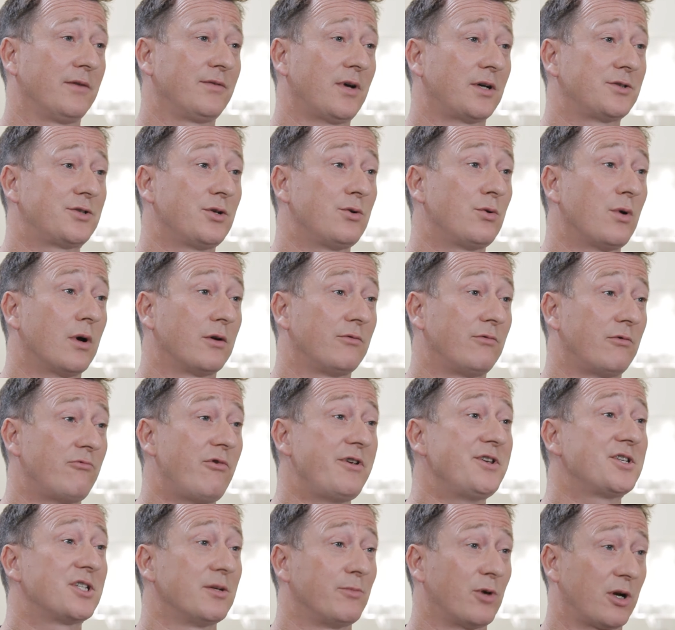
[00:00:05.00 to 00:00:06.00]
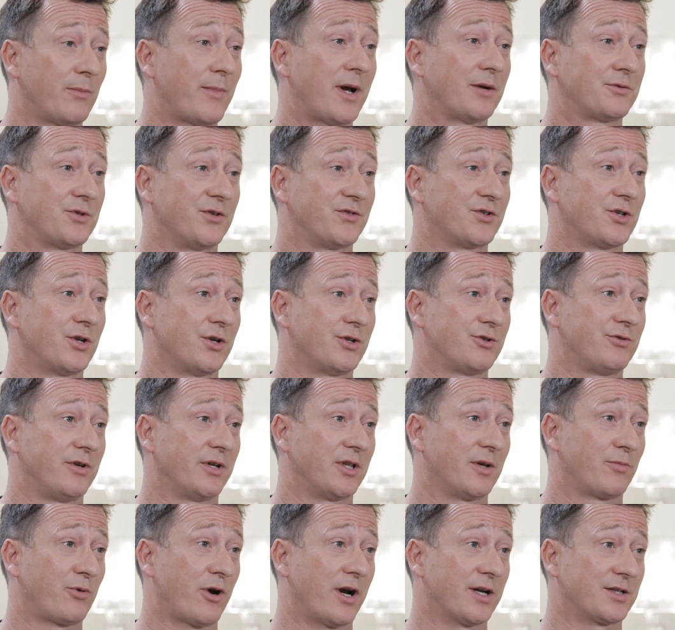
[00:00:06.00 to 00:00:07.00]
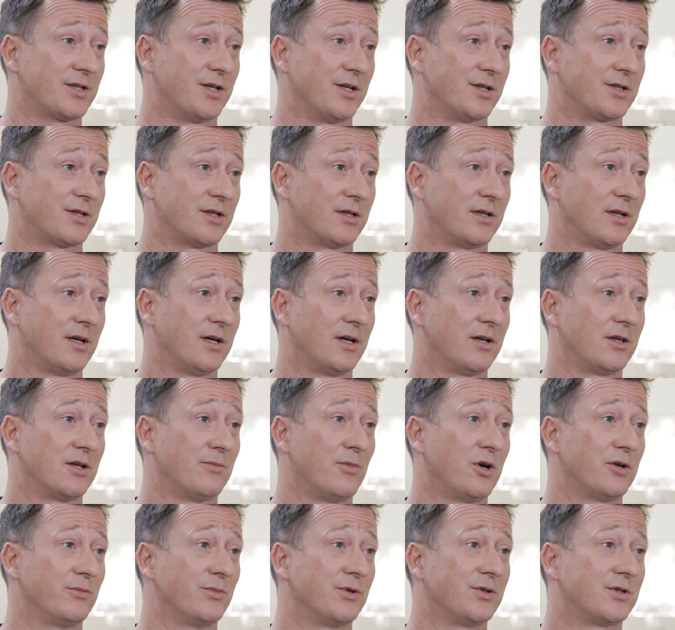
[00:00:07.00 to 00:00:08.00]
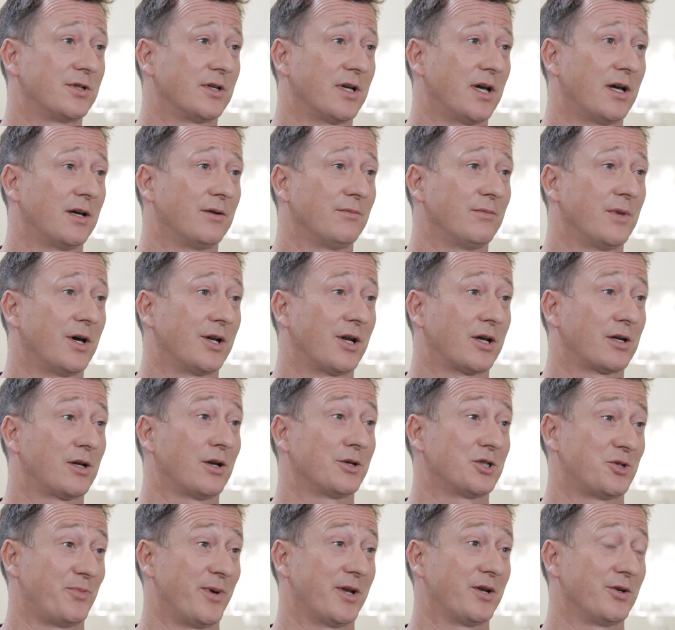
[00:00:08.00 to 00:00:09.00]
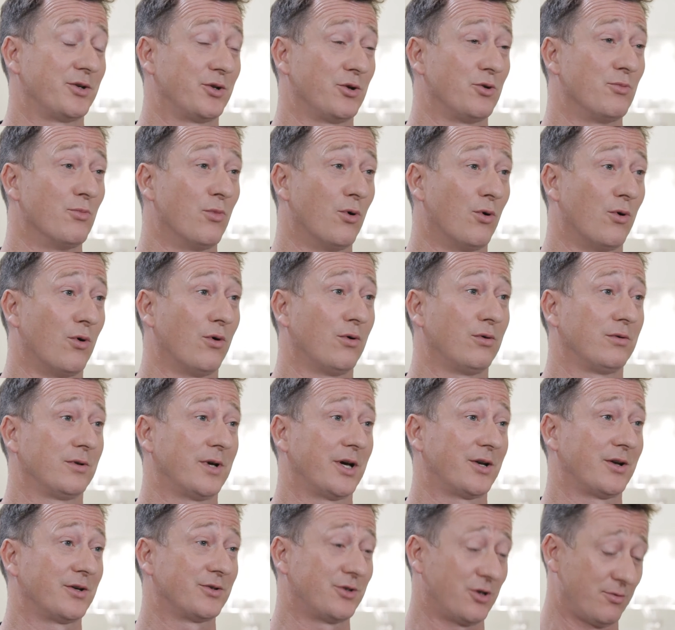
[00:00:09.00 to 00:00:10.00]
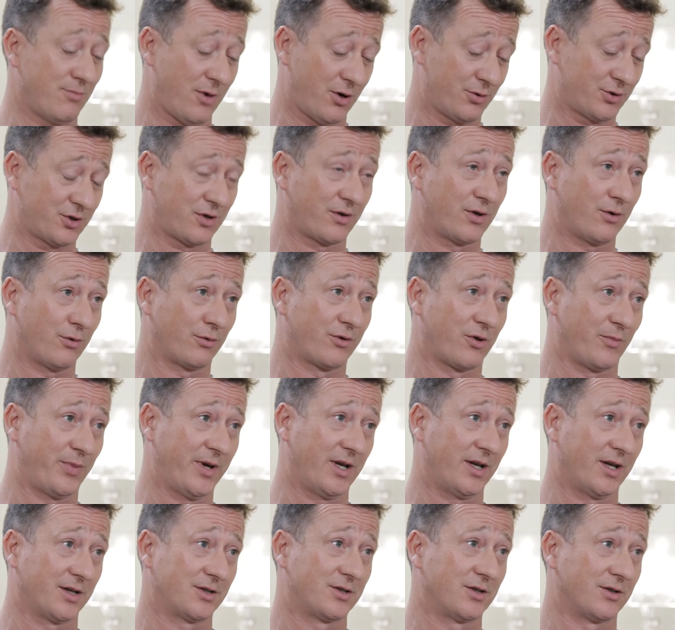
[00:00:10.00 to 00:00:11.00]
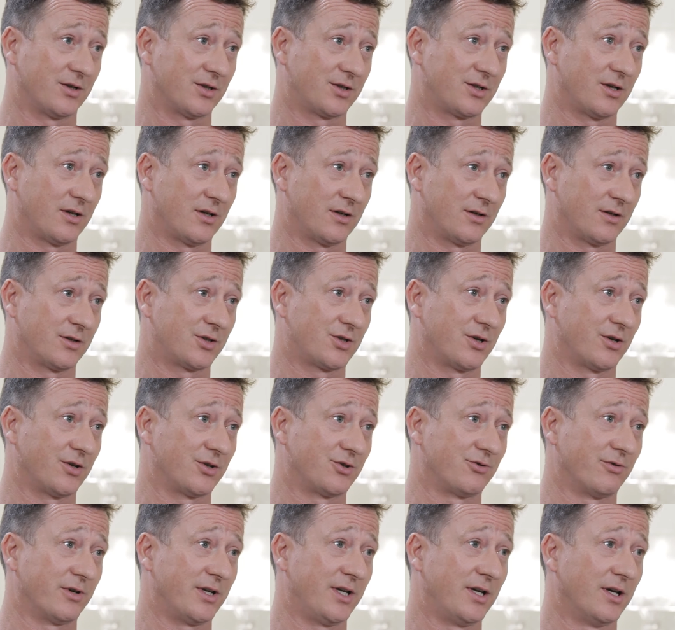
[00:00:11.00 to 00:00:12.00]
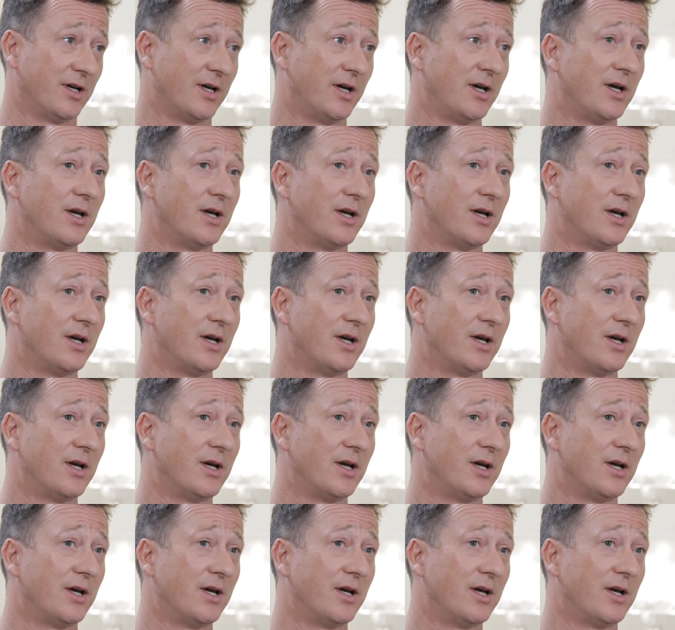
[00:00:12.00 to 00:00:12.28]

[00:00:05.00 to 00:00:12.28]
I do a reasonable amount of surgery at the practice at the moment, and I'd like to be able to do more, and I do most of the orthopaedics at the surgery.